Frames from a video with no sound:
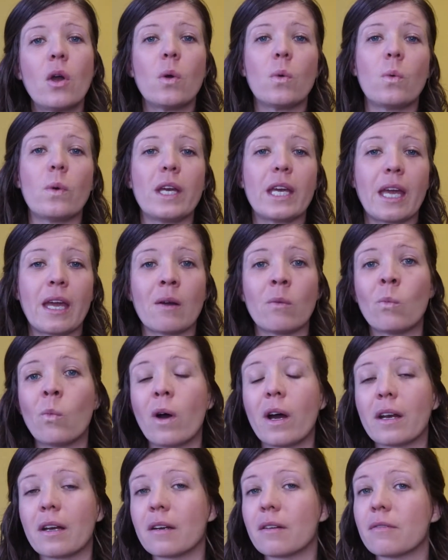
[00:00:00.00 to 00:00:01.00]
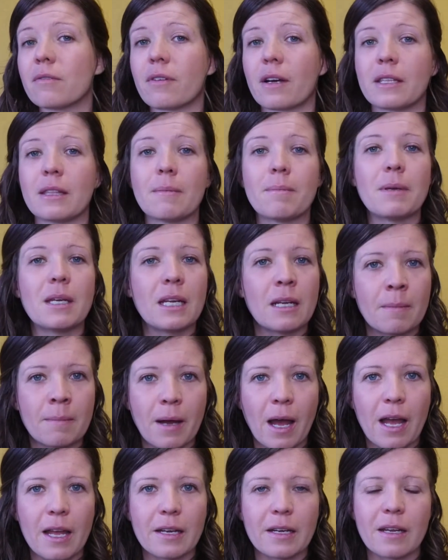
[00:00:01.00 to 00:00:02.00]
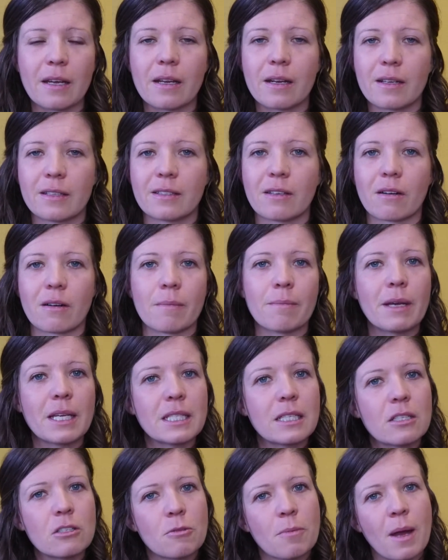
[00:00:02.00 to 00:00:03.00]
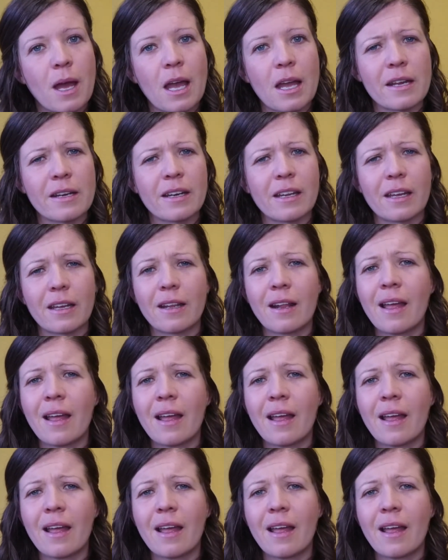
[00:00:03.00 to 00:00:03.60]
we can, one, find the meaning behind it. Is there a message behind it?